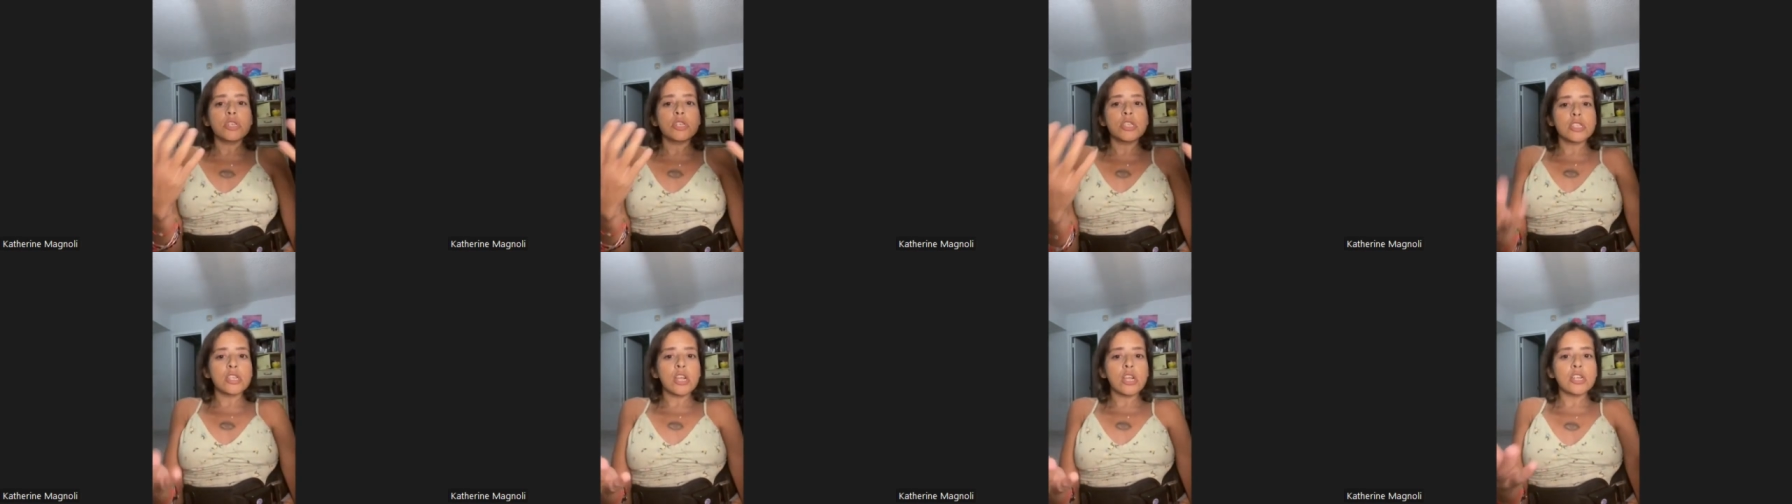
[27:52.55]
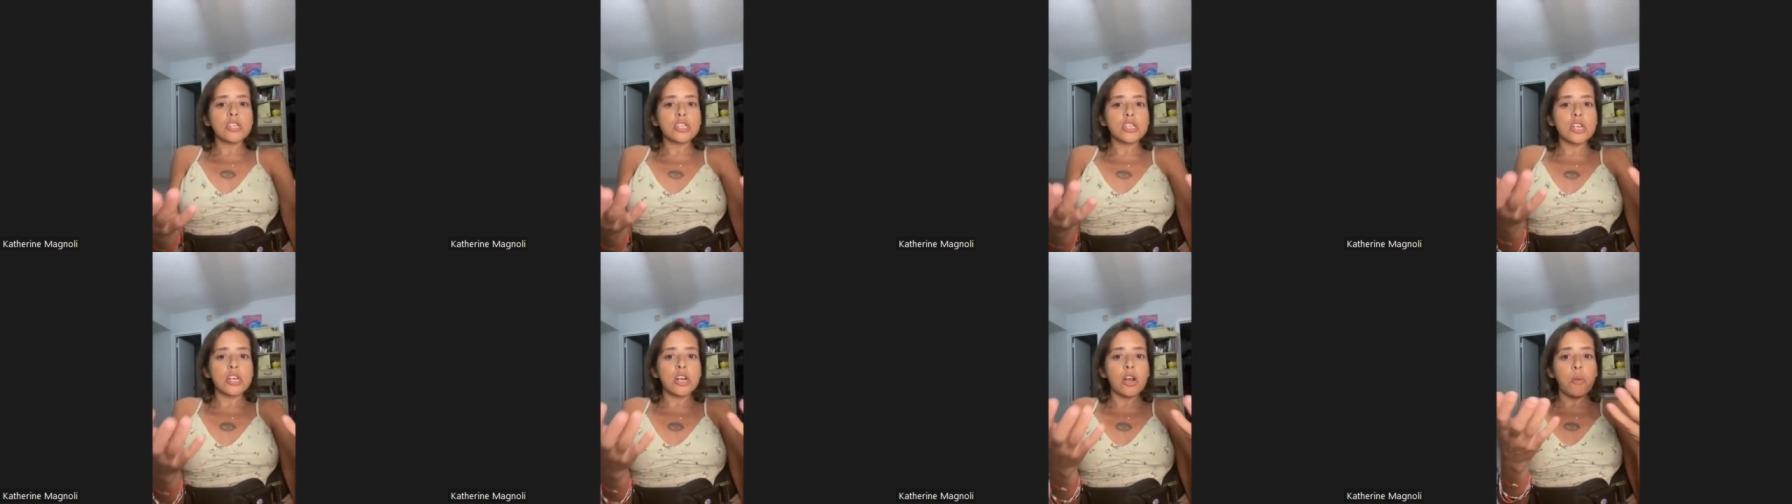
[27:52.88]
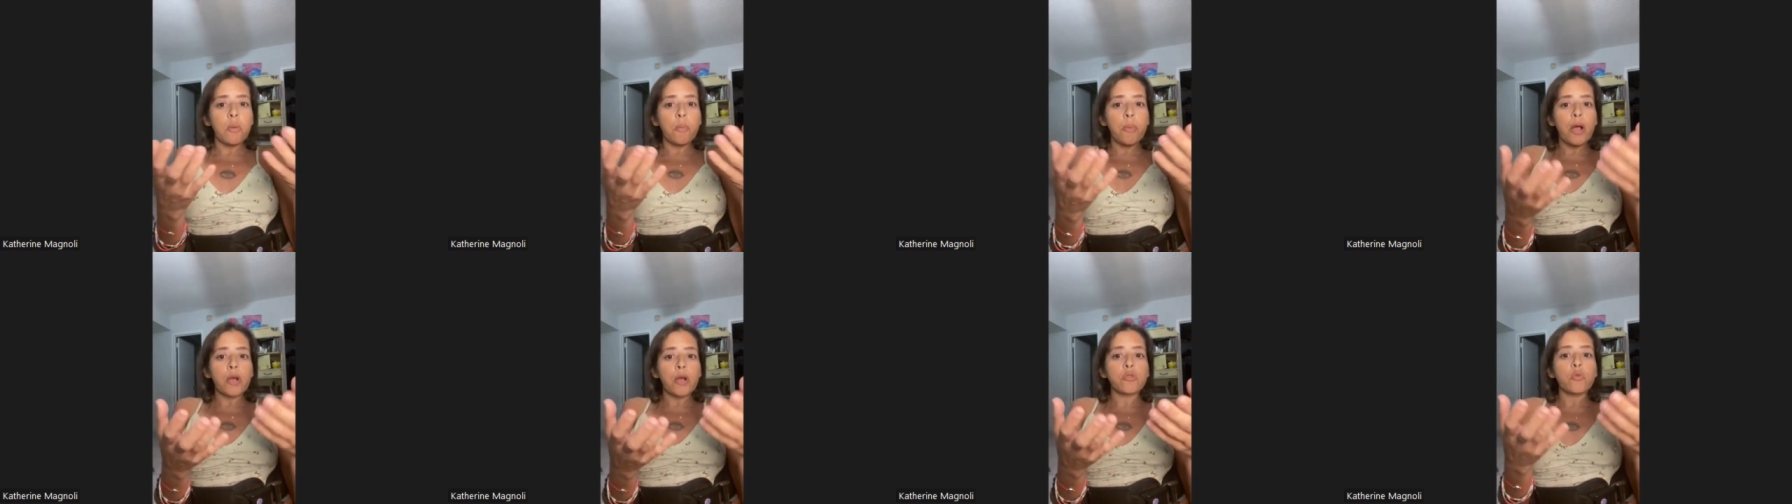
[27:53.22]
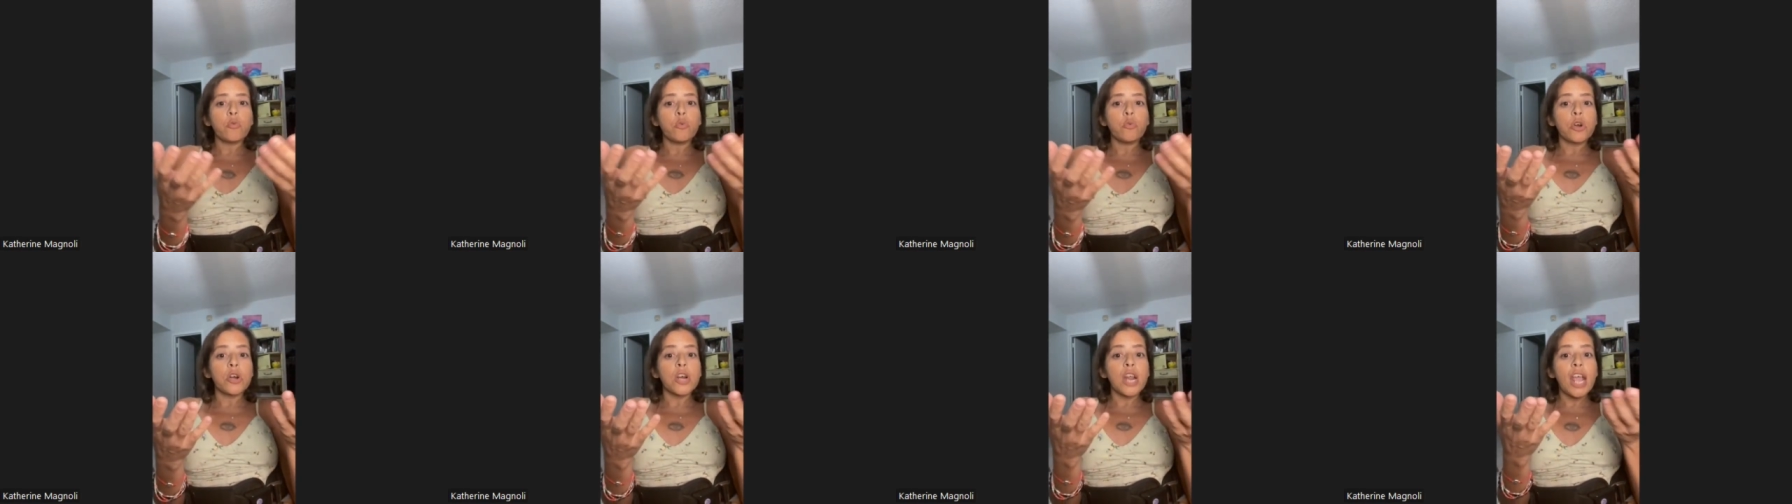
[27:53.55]
discussion about
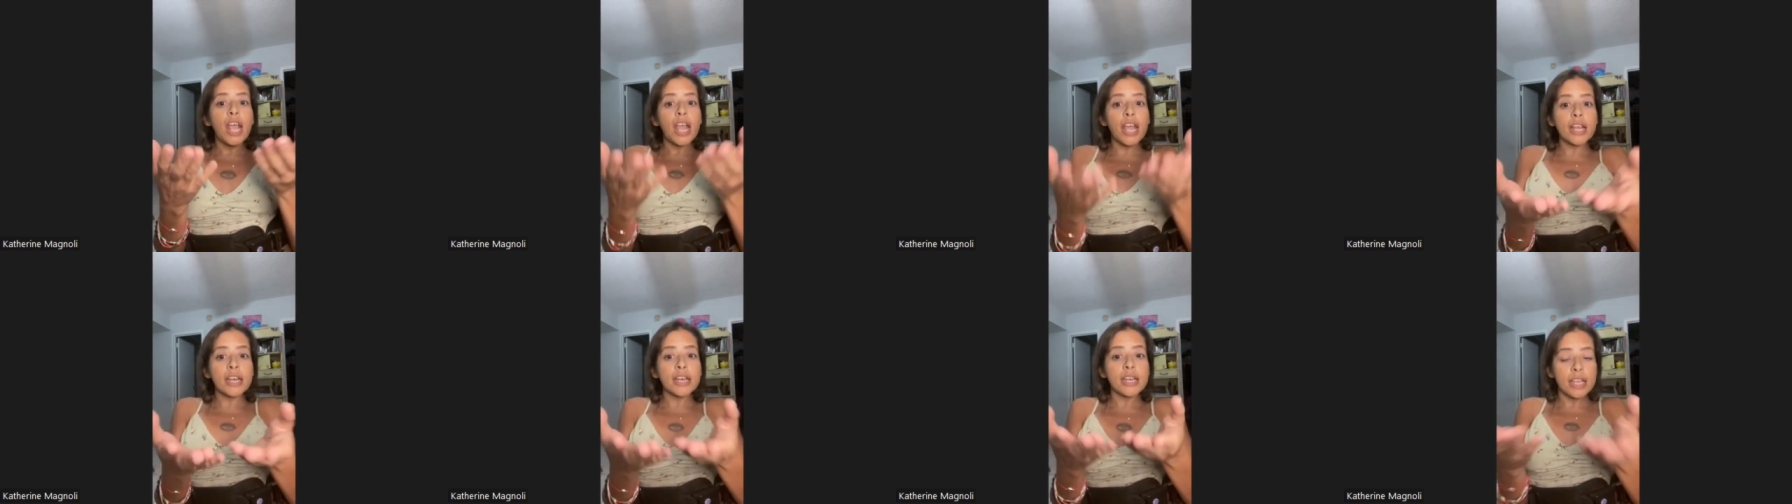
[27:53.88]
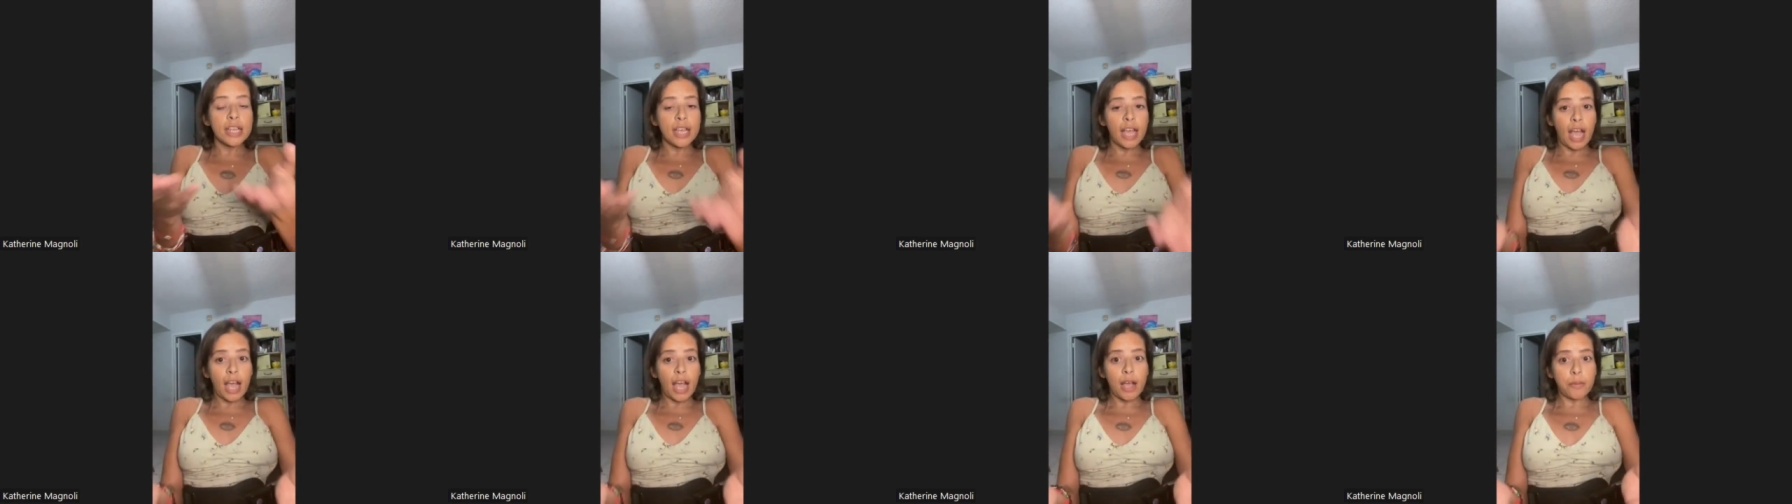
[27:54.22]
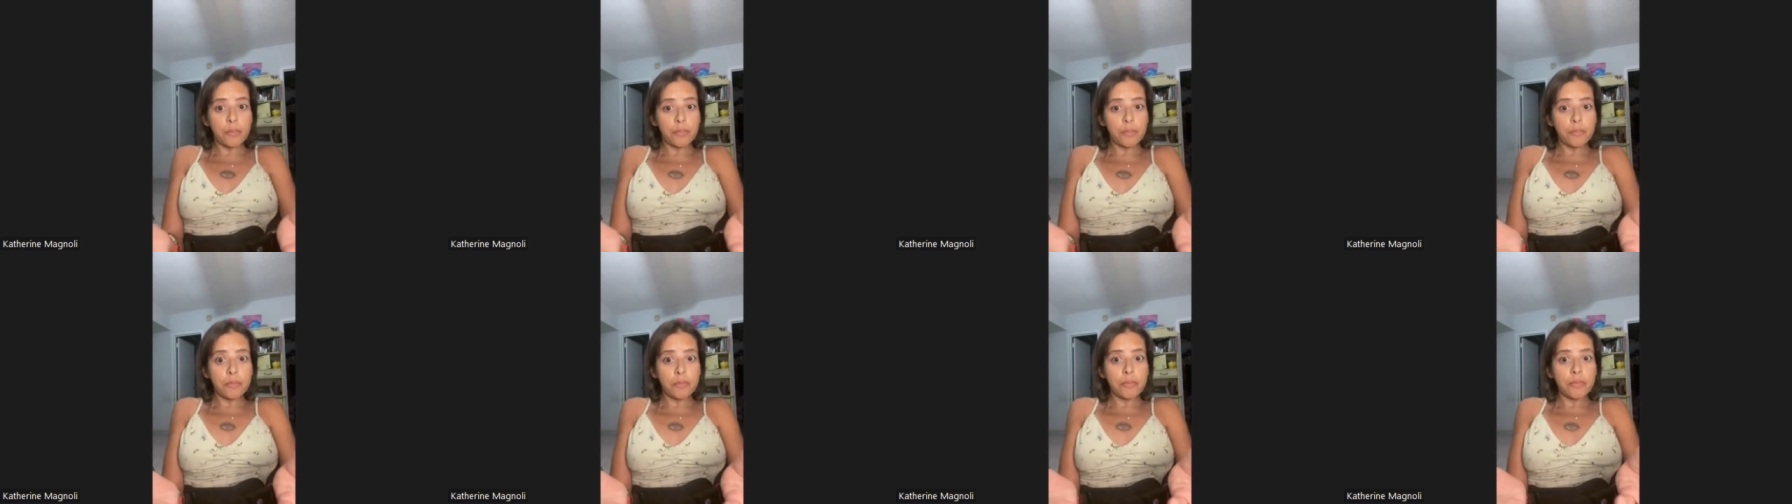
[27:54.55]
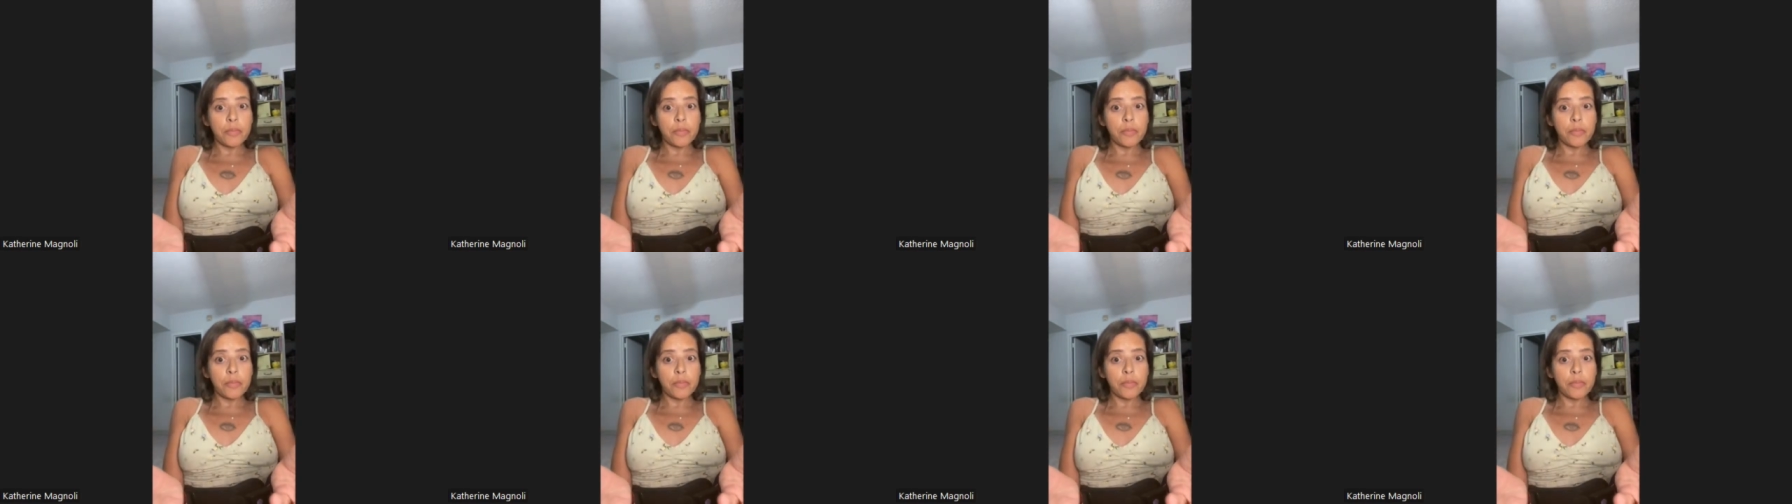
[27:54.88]
the word handicap.